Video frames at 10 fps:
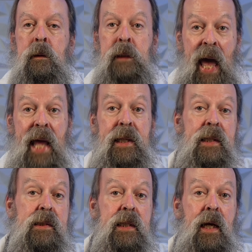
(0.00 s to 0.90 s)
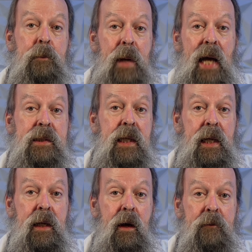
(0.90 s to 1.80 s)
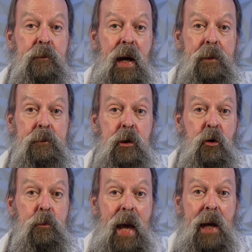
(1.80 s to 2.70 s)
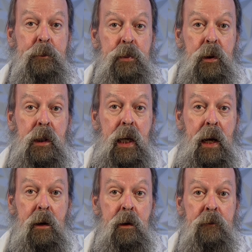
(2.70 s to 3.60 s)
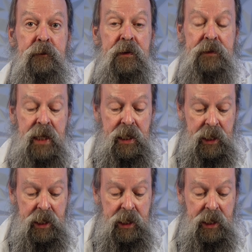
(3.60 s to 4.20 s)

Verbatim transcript: That is the unboxing of my new MacBook Air 15